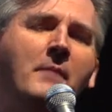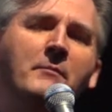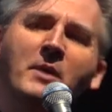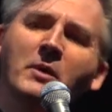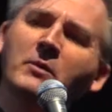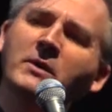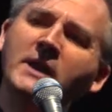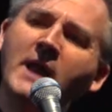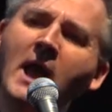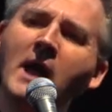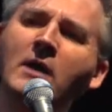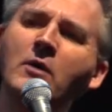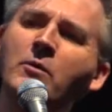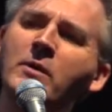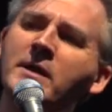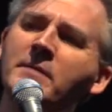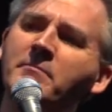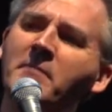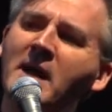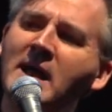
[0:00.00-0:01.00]
But when I
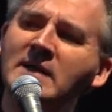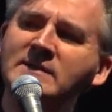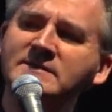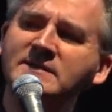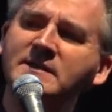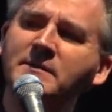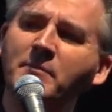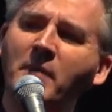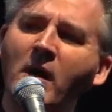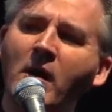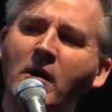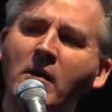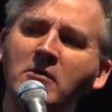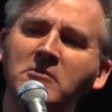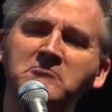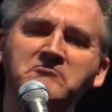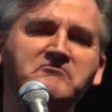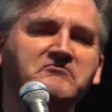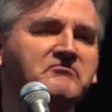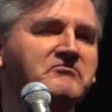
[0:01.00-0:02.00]
quit
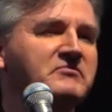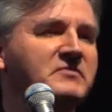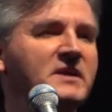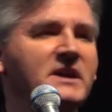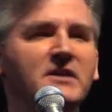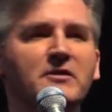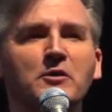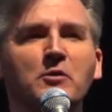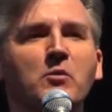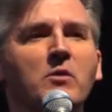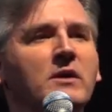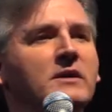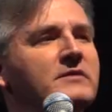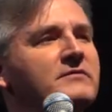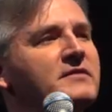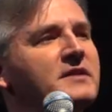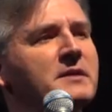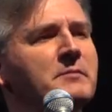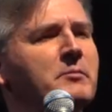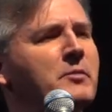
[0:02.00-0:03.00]
basketball, neither one
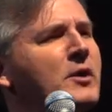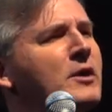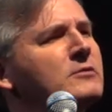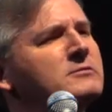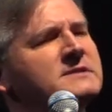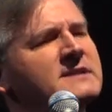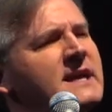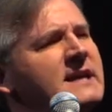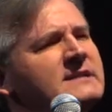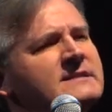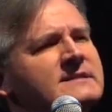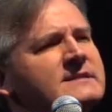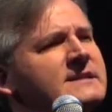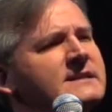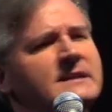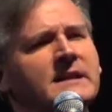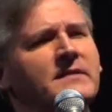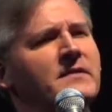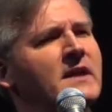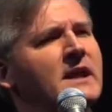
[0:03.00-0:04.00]
of them
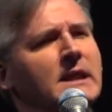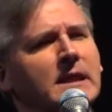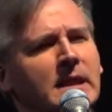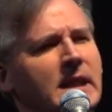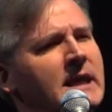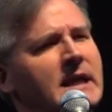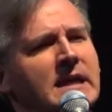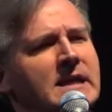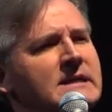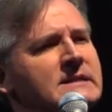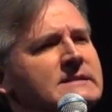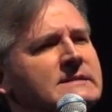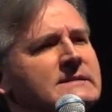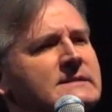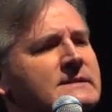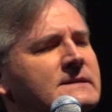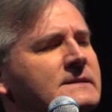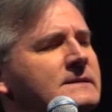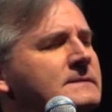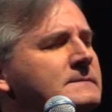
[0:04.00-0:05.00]
protested in the
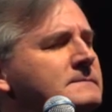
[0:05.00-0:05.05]
least.